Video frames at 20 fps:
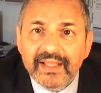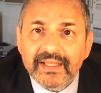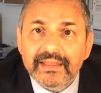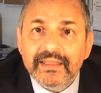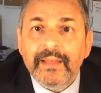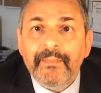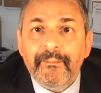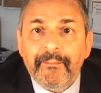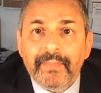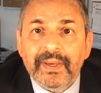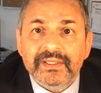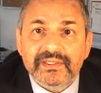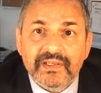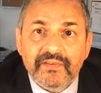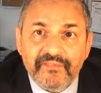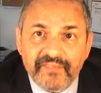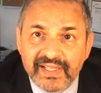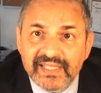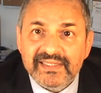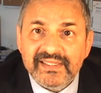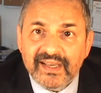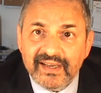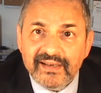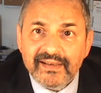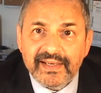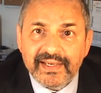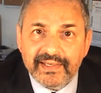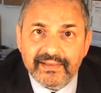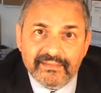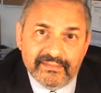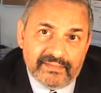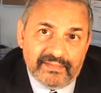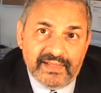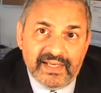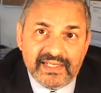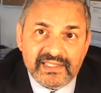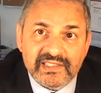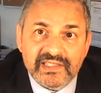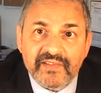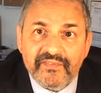the person feels hungry.
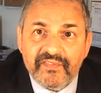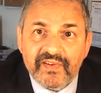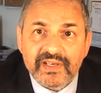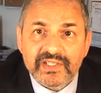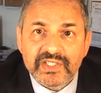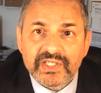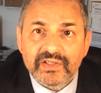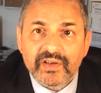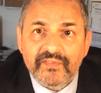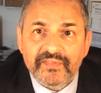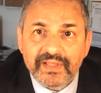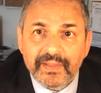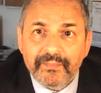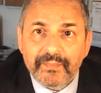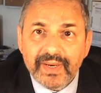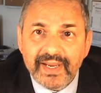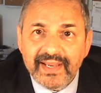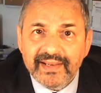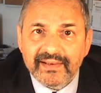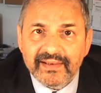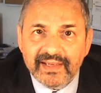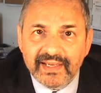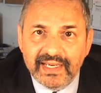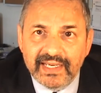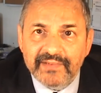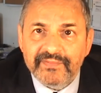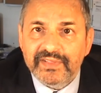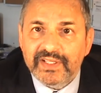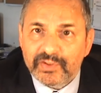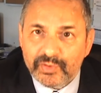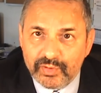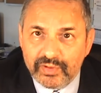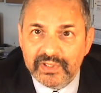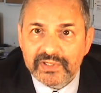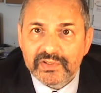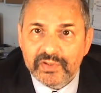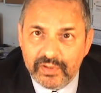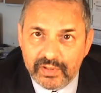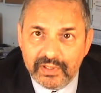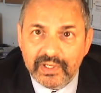That's the function of the brain. If the
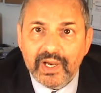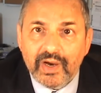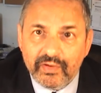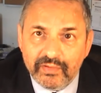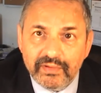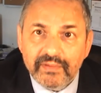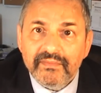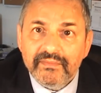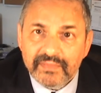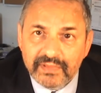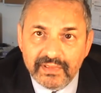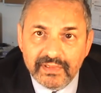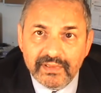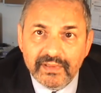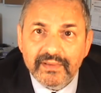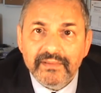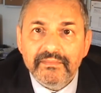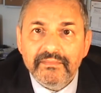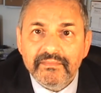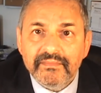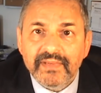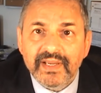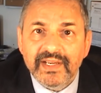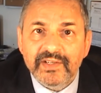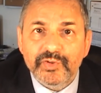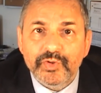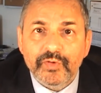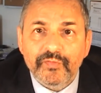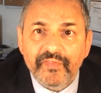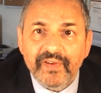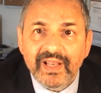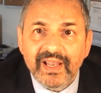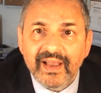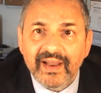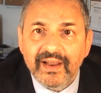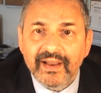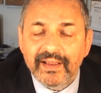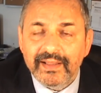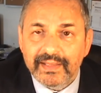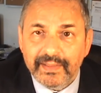sugars go down, it should feel
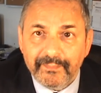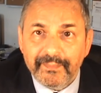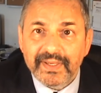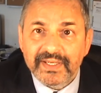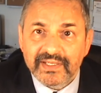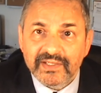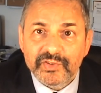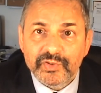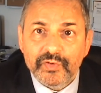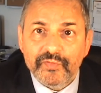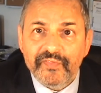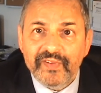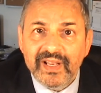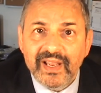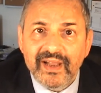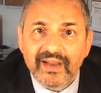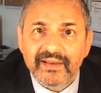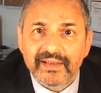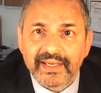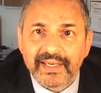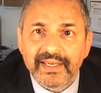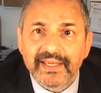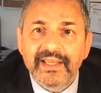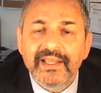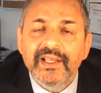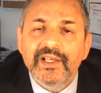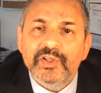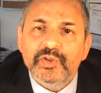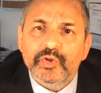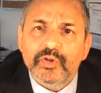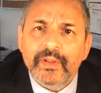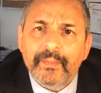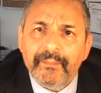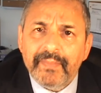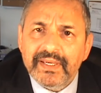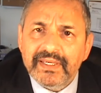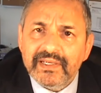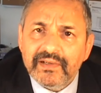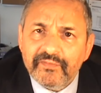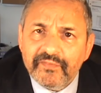the patient should feel hungry. So the
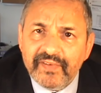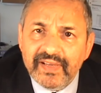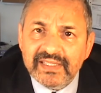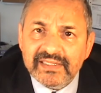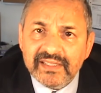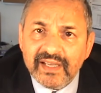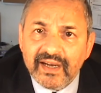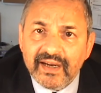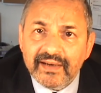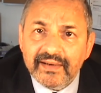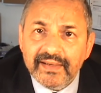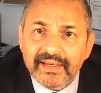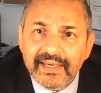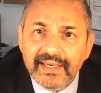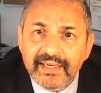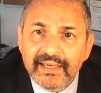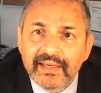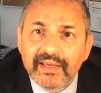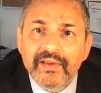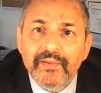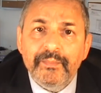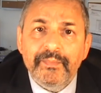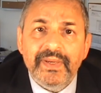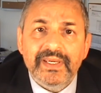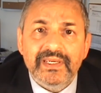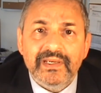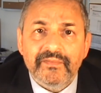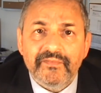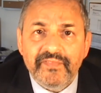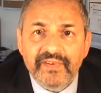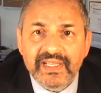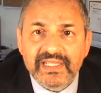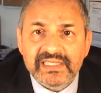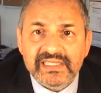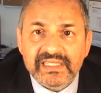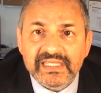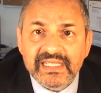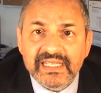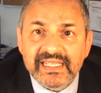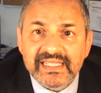patient feels hungry, patient
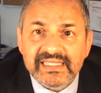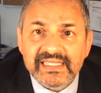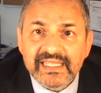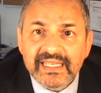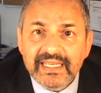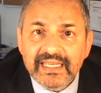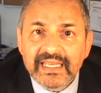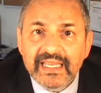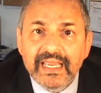feels dizzy,